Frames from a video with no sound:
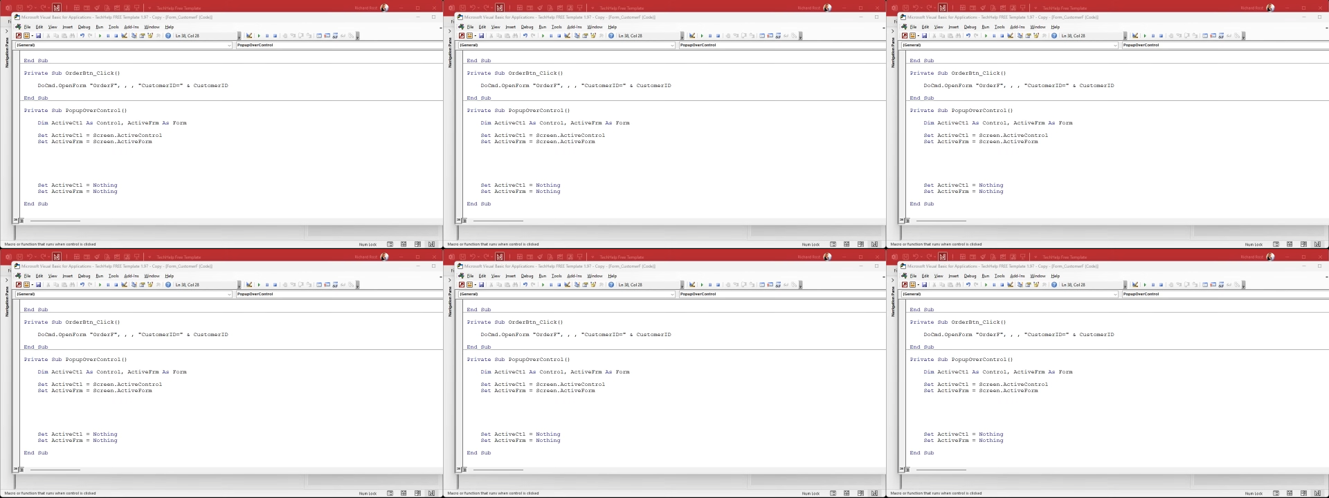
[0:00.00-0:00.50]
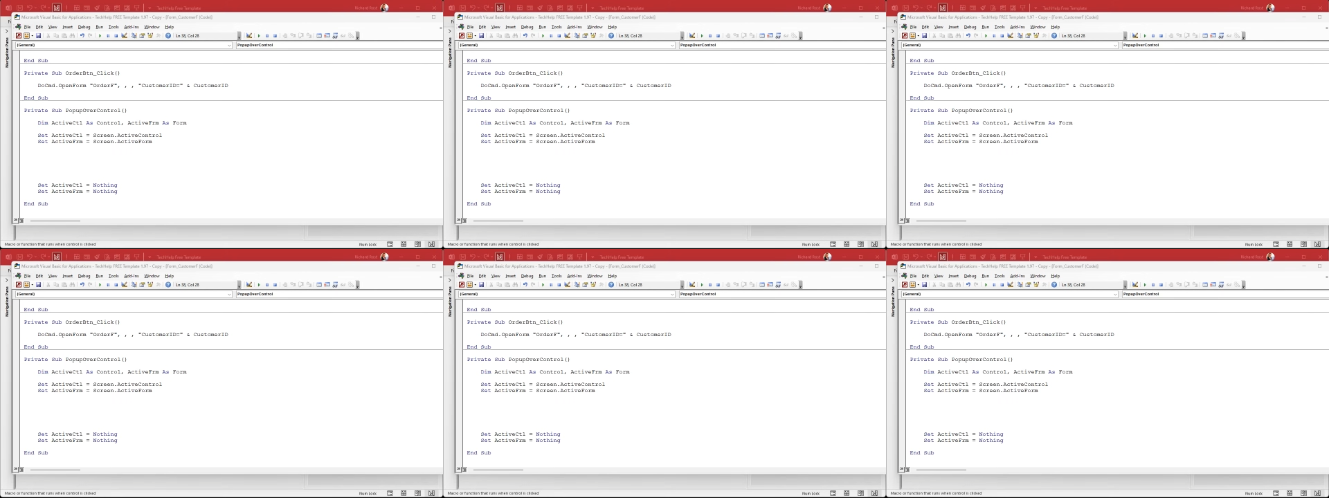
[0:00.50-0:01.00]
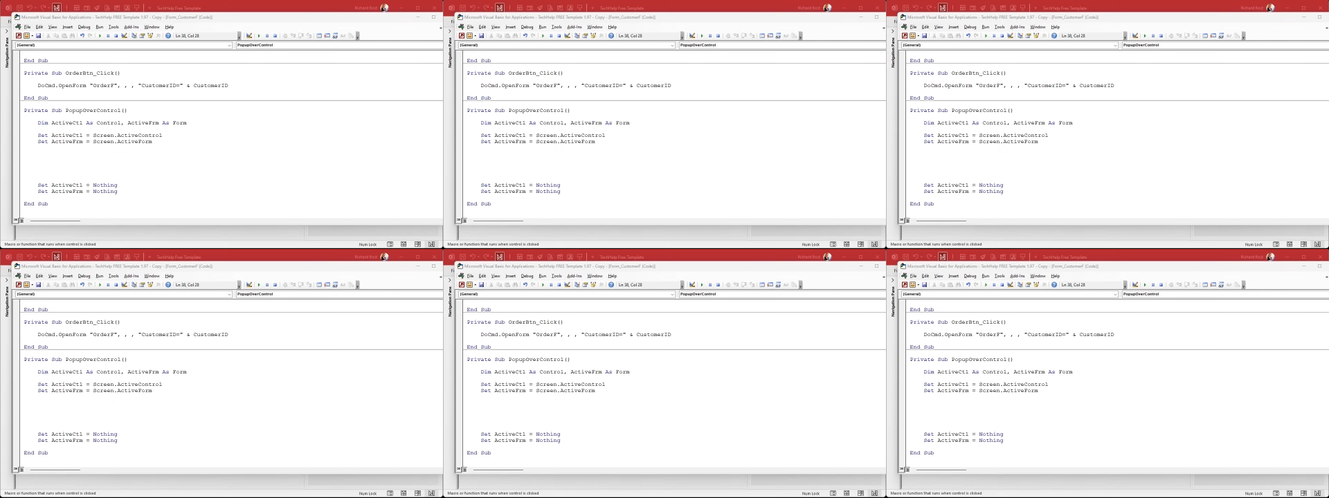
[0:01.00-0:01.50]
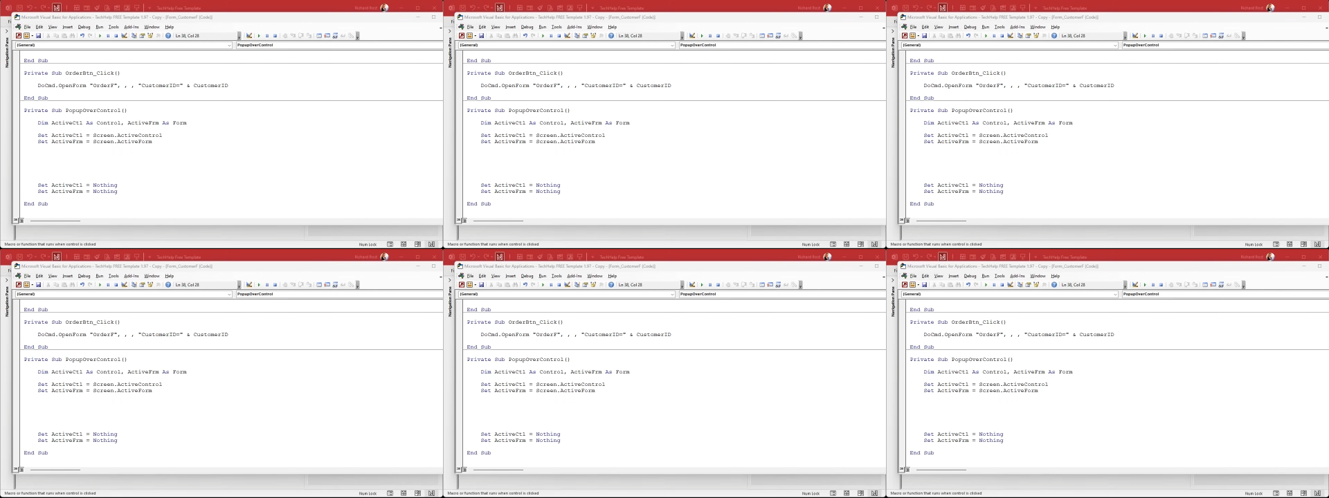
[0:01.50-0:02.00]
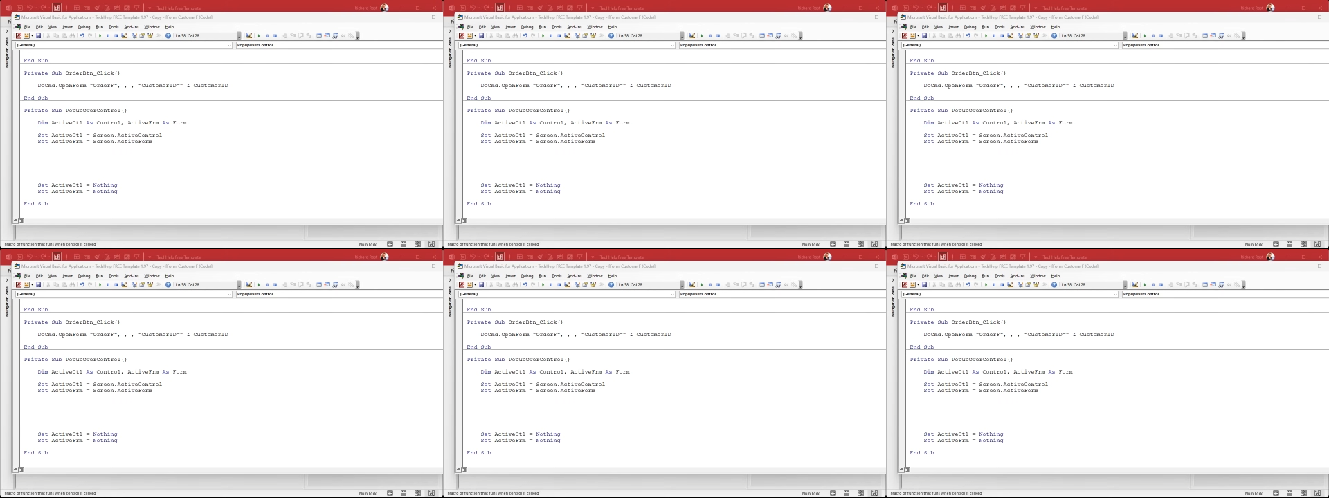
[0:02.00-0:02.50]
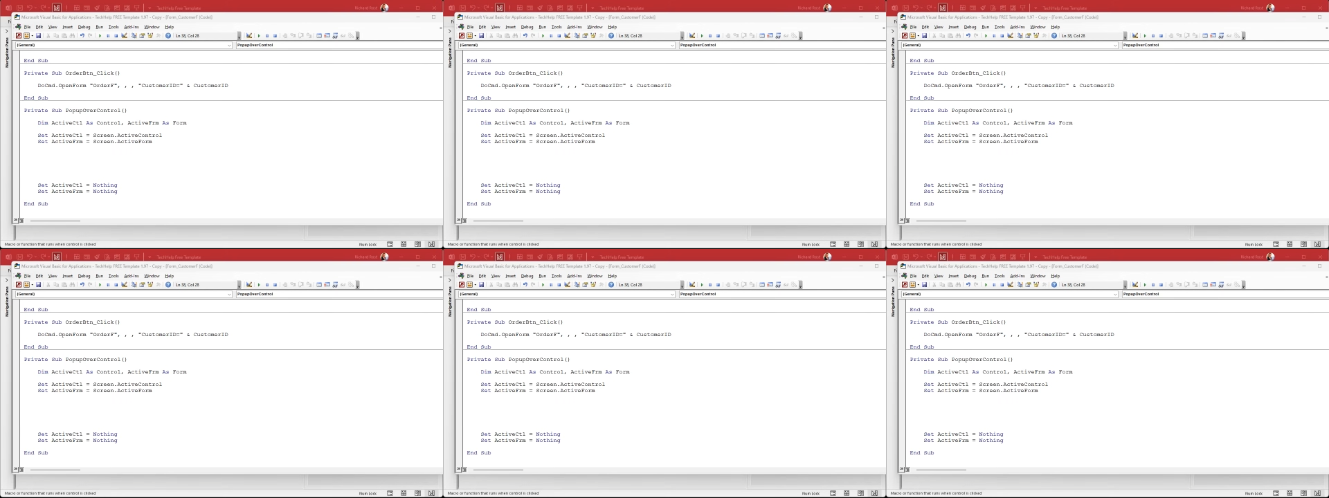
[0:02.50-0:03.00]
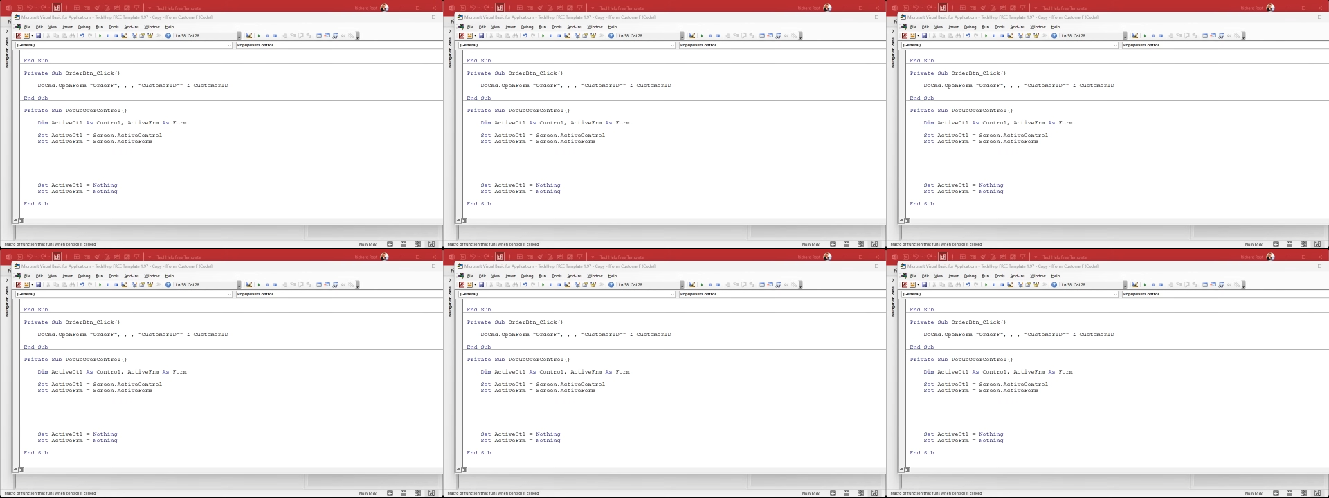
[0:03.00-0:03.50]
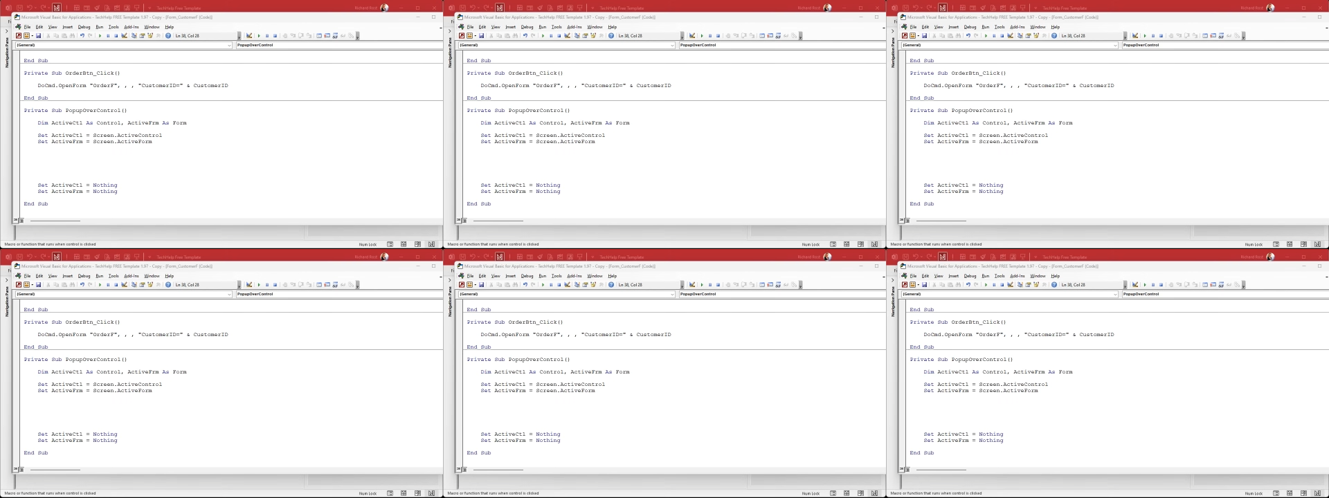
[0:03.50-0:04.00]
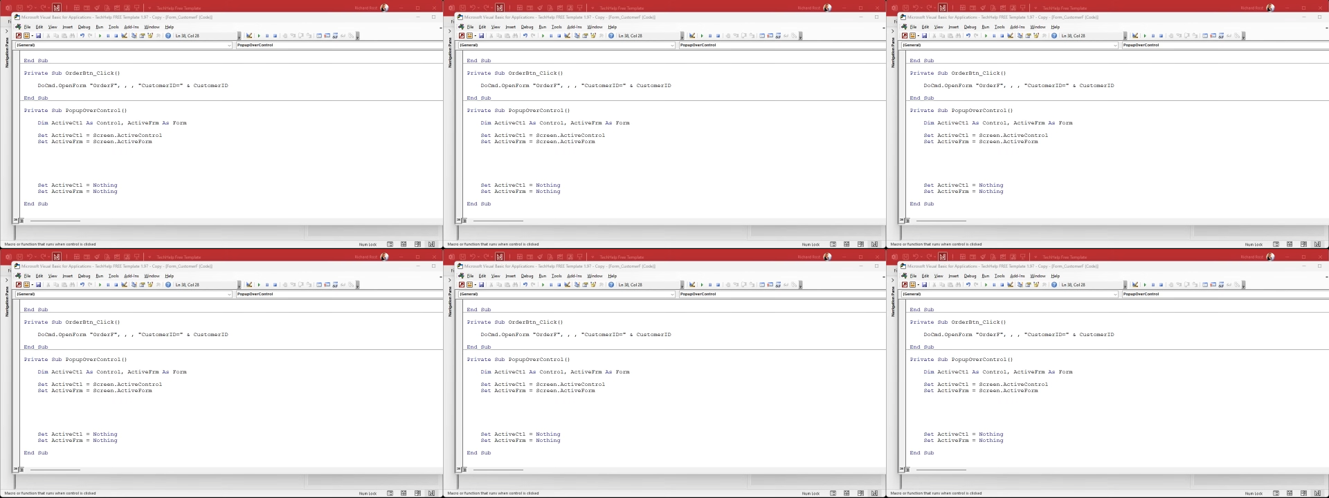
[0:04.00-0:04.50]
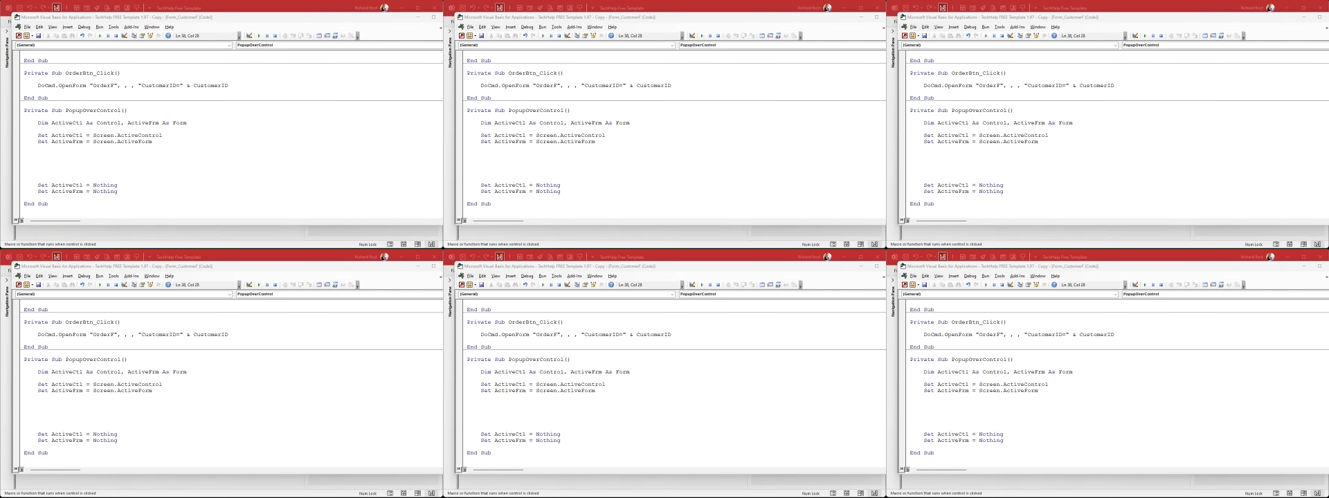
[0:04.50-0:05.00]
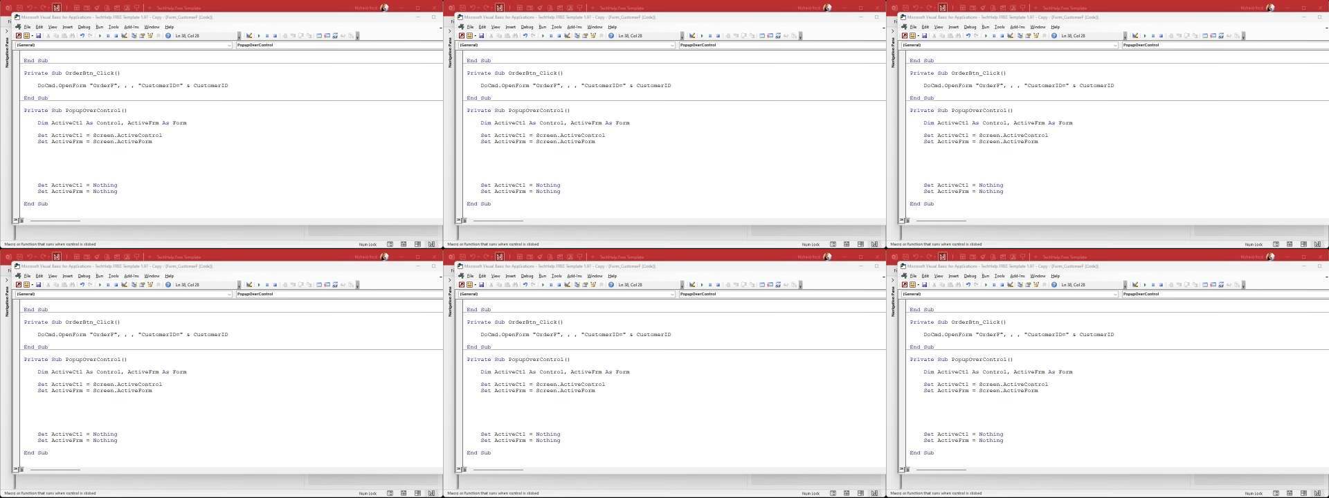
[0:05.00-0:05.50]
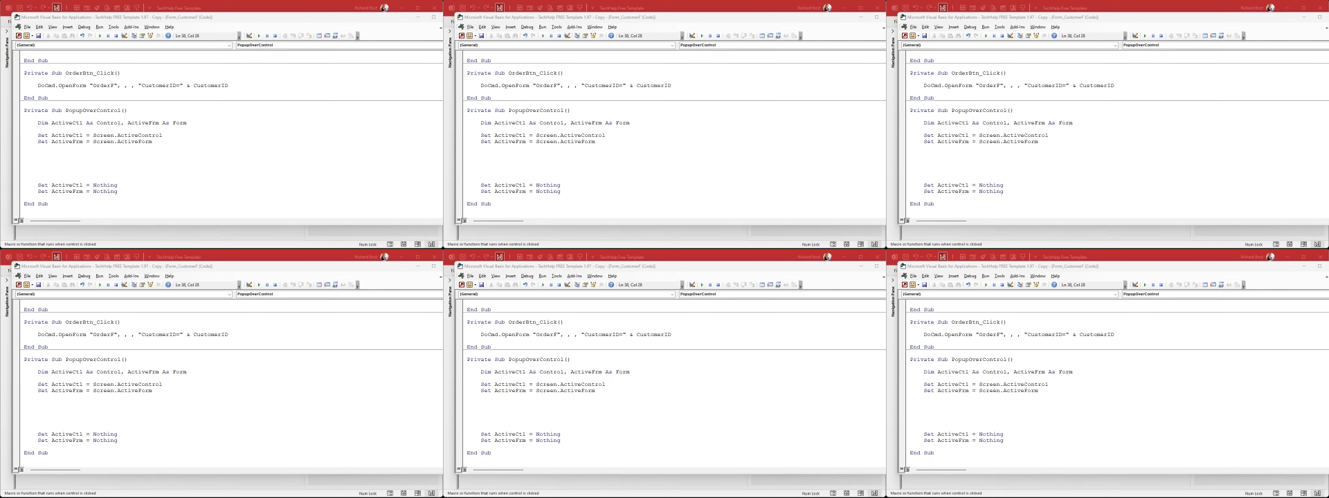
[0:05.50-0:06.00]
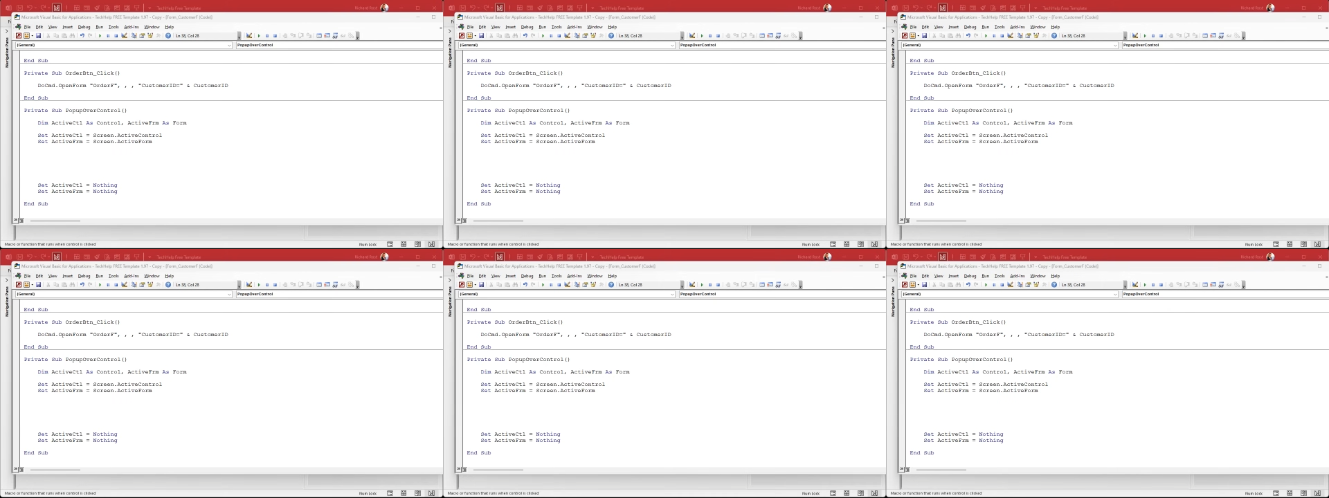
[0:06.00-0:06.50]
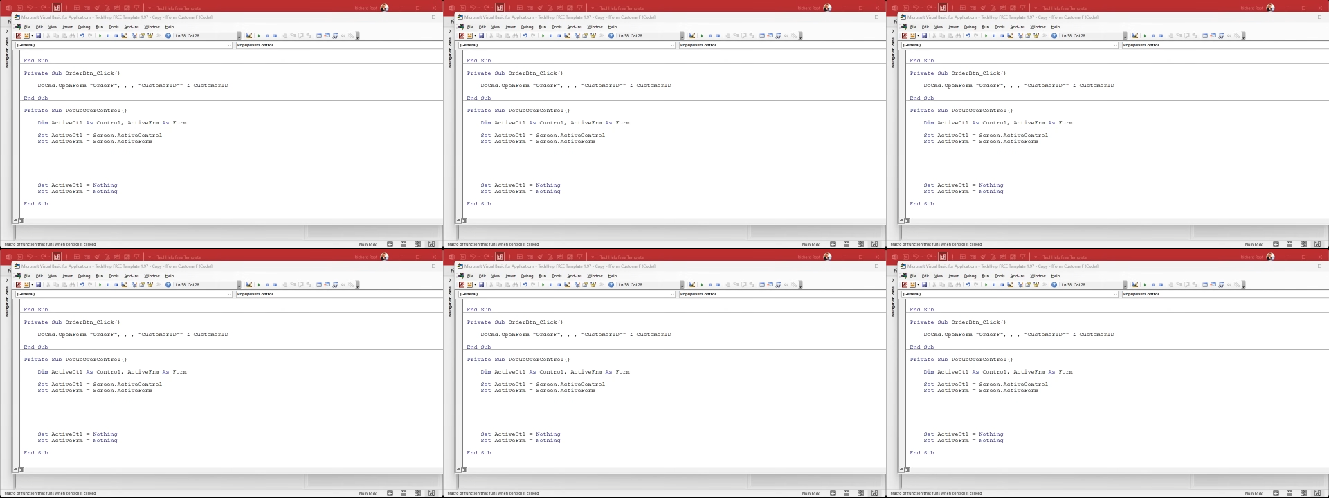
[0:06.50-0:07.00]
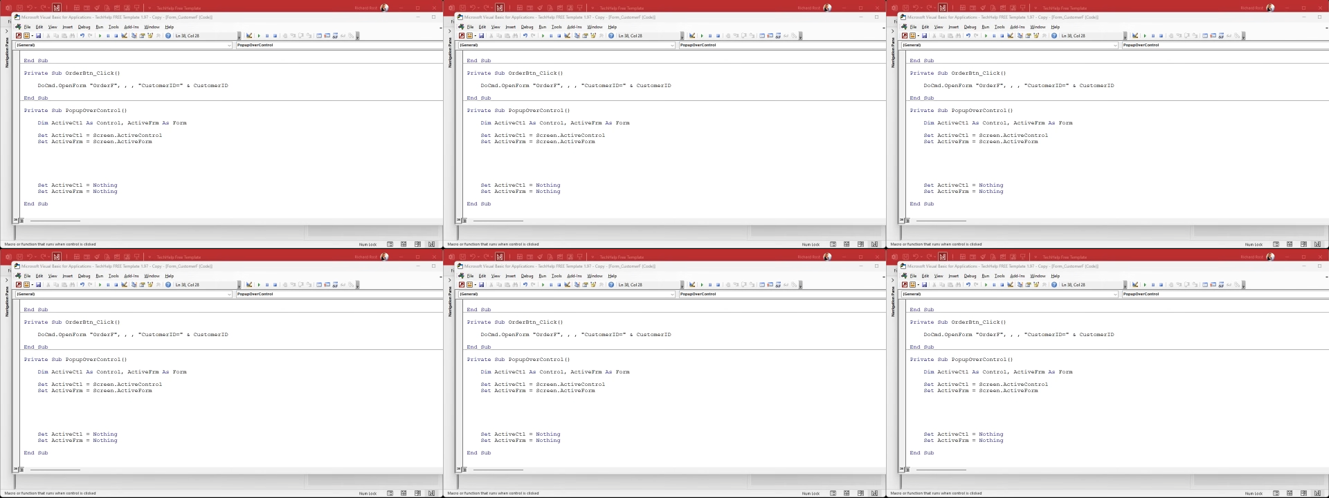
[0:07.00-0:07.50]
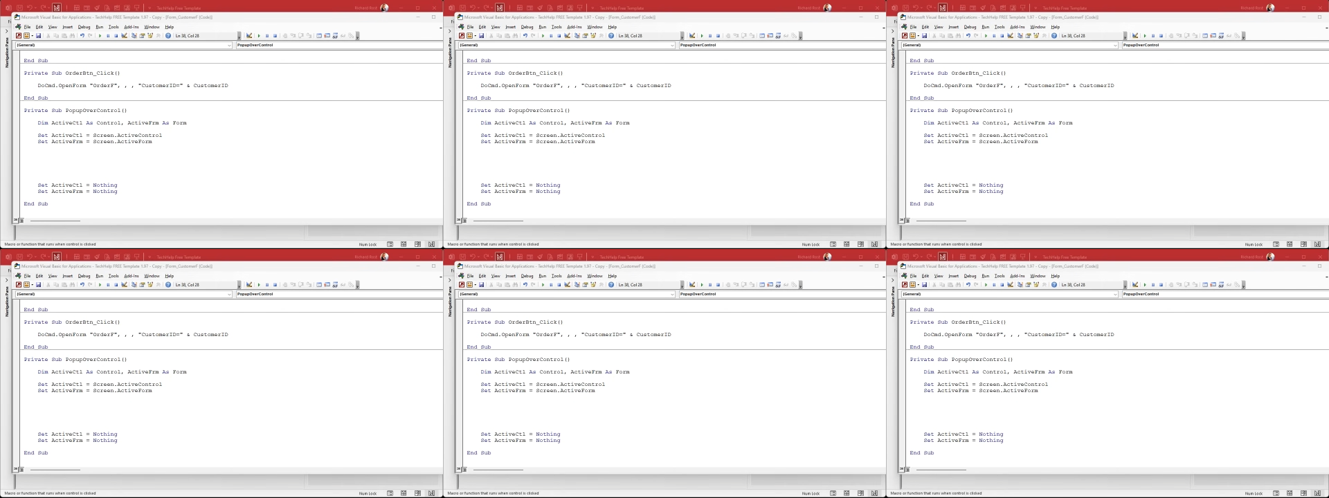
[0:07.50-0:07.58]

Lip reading: [unreadable: no face in view]